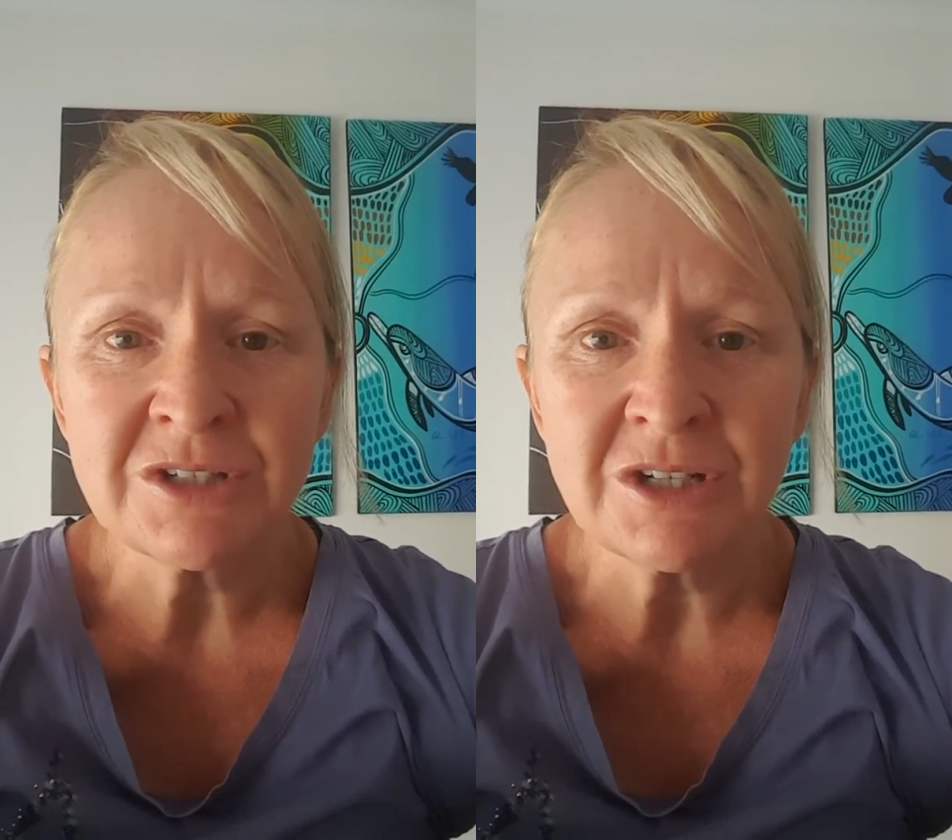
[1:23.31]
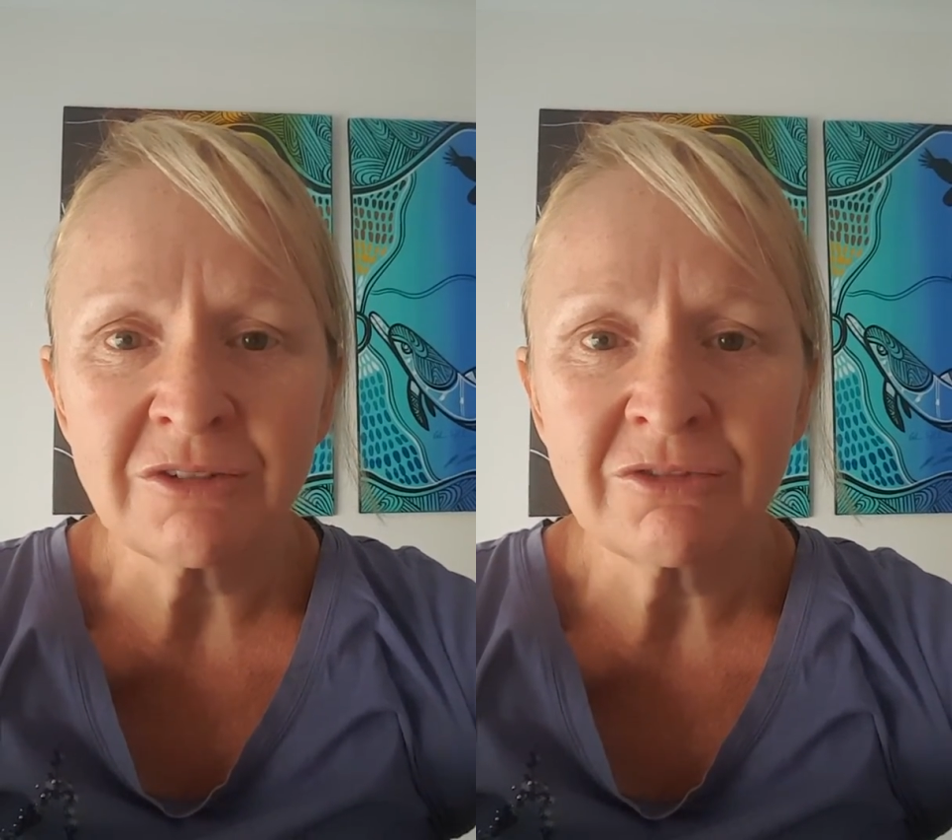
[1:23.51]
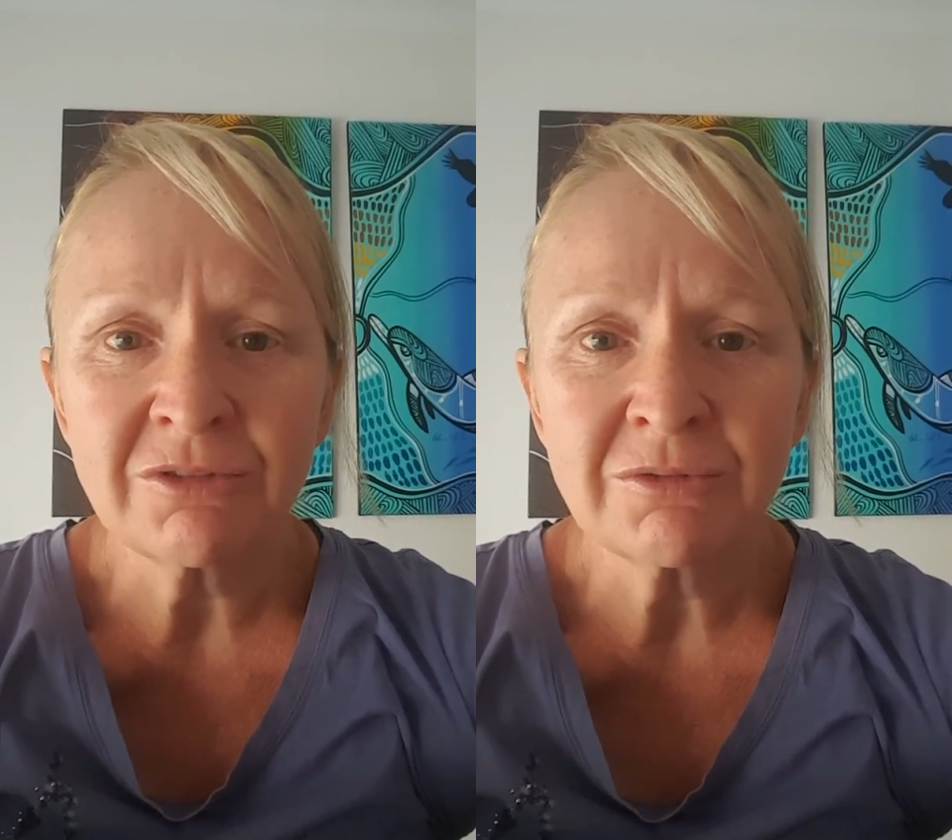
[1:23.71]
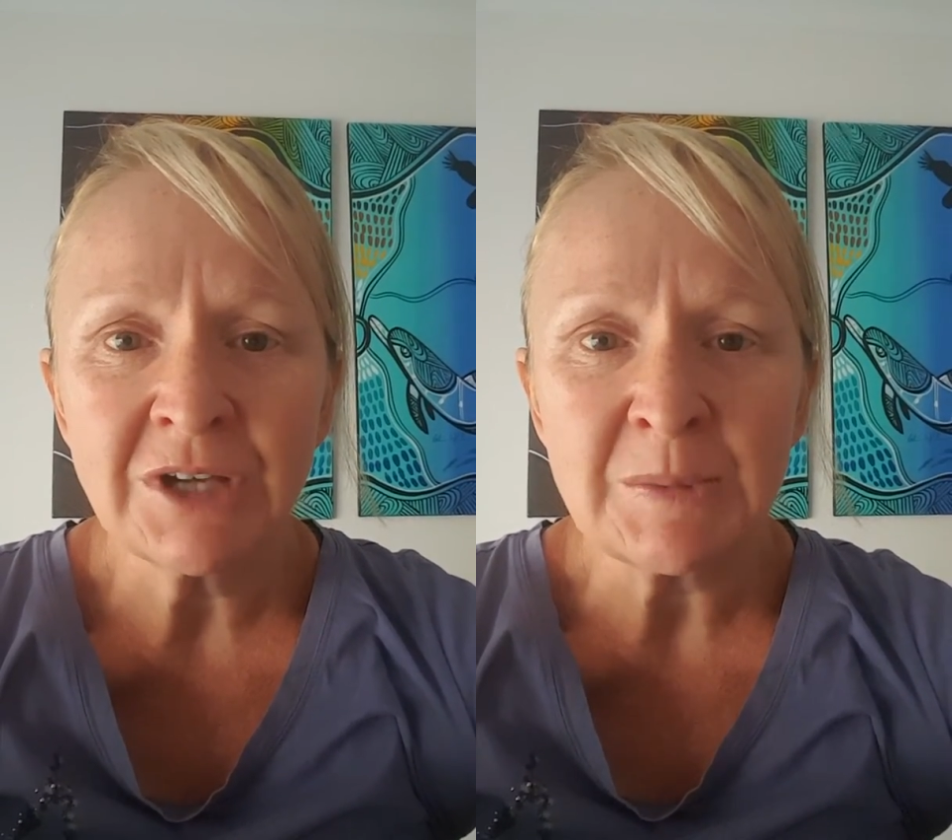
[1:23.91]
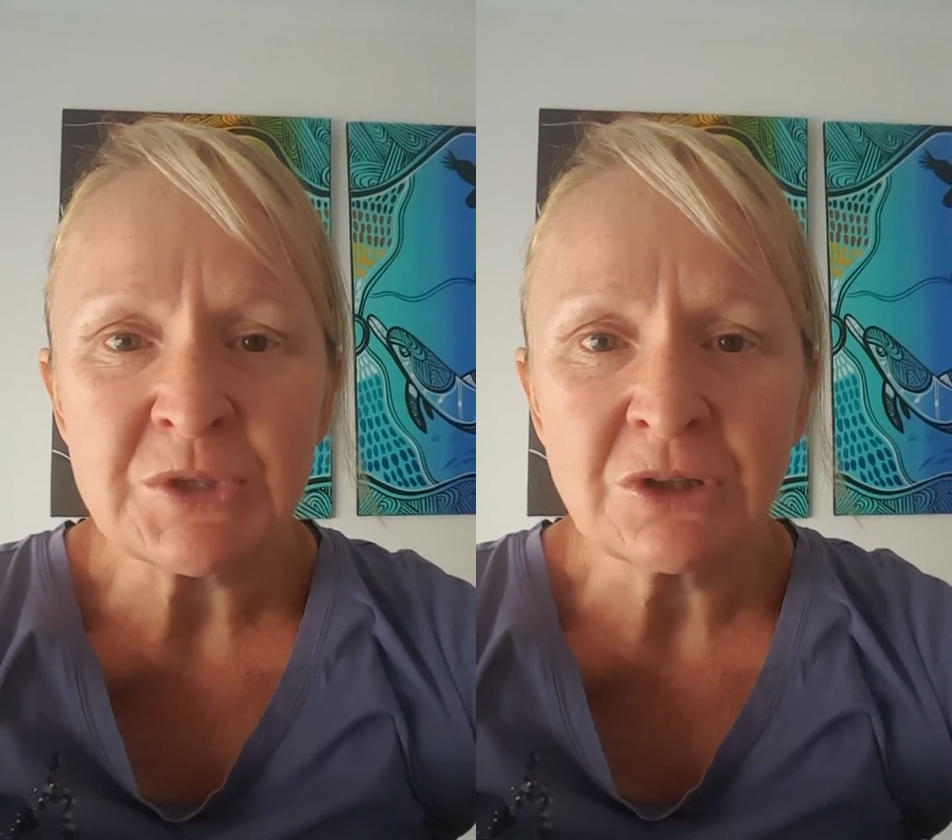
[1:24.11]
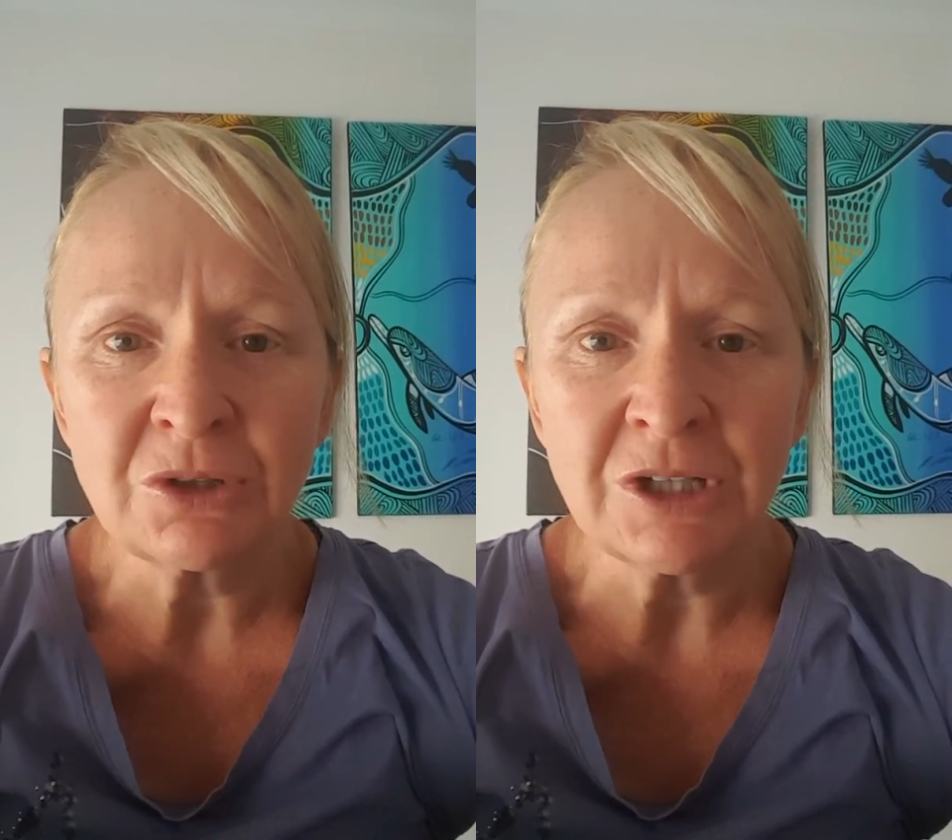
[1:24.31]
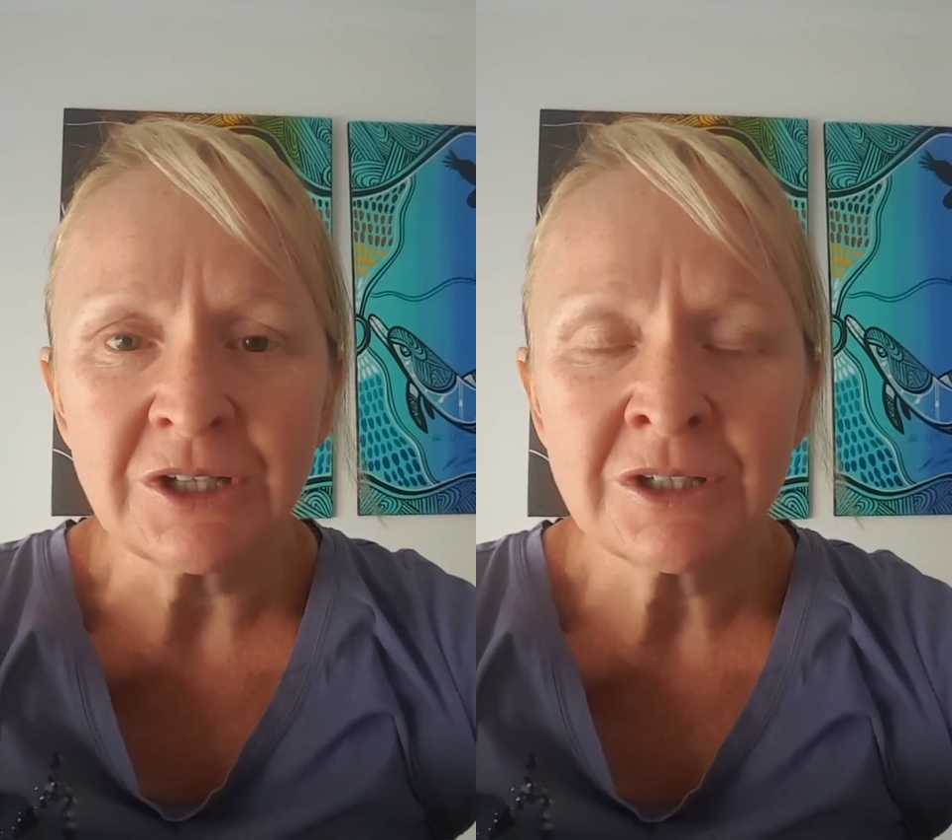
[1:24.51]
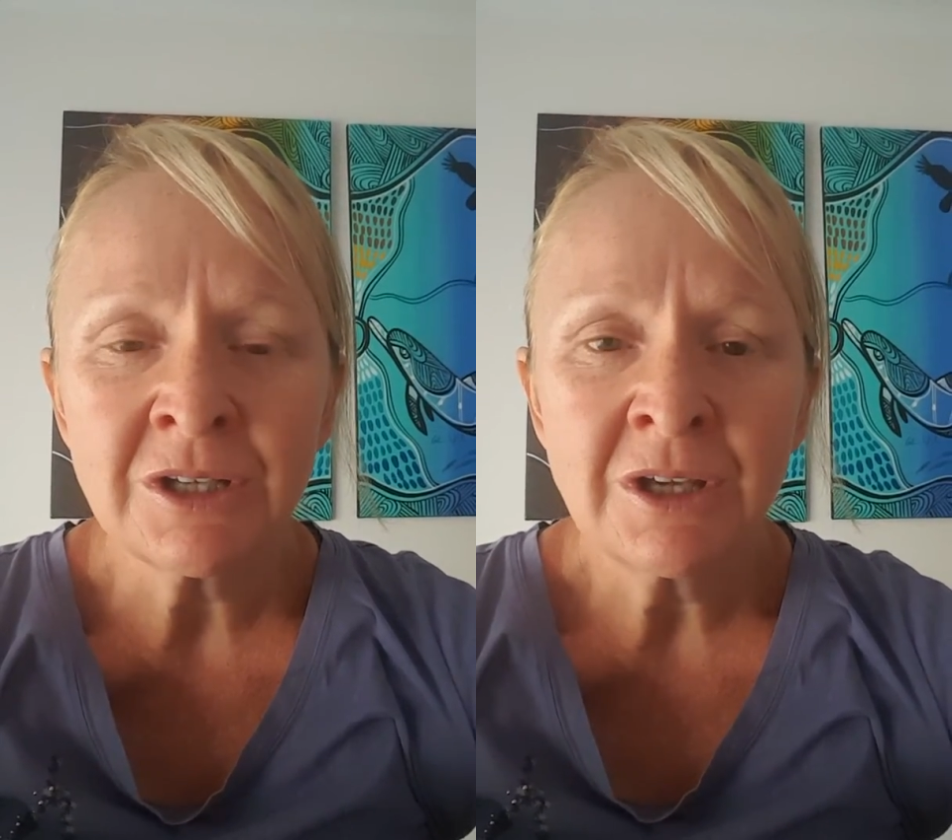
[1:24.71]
stuff, absolutely.